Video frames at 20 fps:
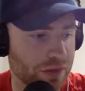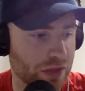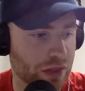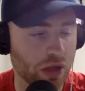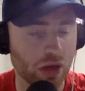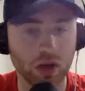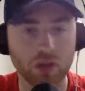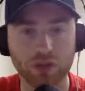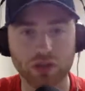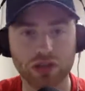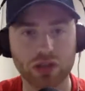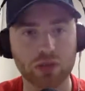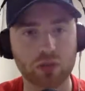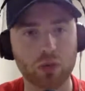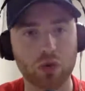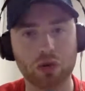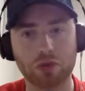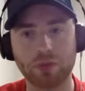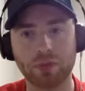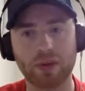Obviously, the
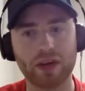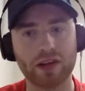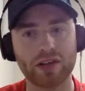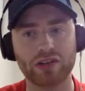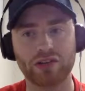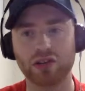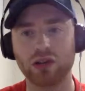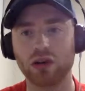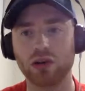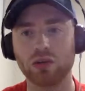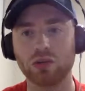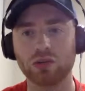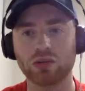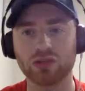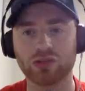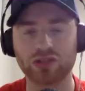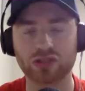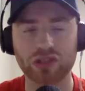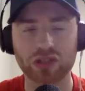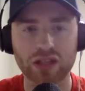Ward-Prowse goal
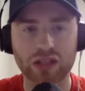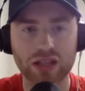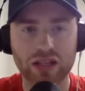was,